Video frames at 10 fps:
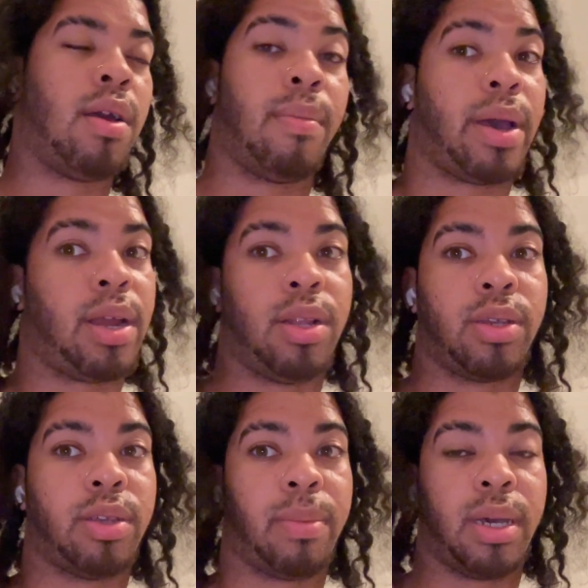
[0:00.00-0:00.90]
My hair
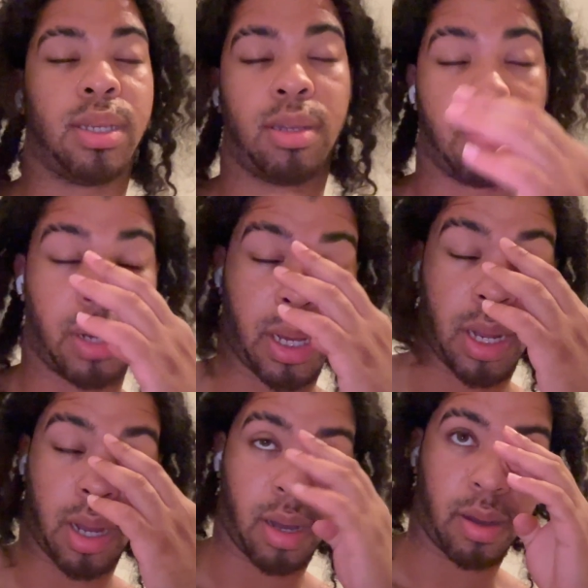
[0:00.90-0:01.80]
looks a mess, but
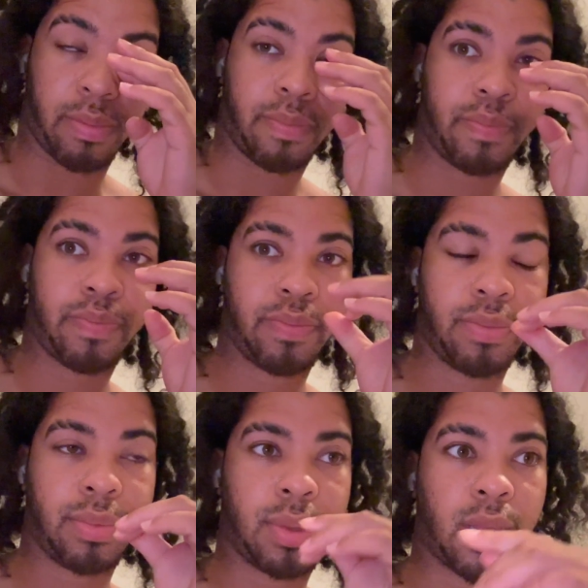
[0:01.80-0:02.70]

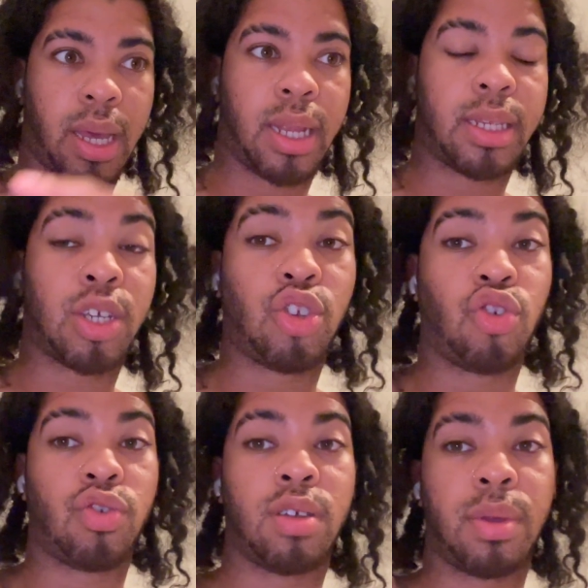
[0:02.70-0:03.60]
it is
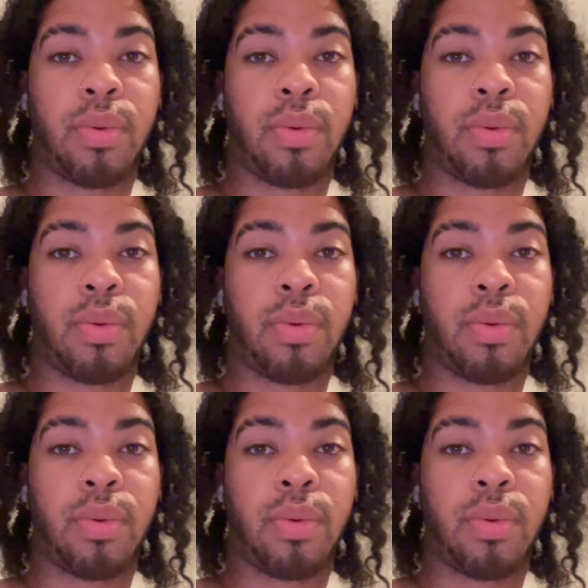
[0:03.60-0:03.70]
extremely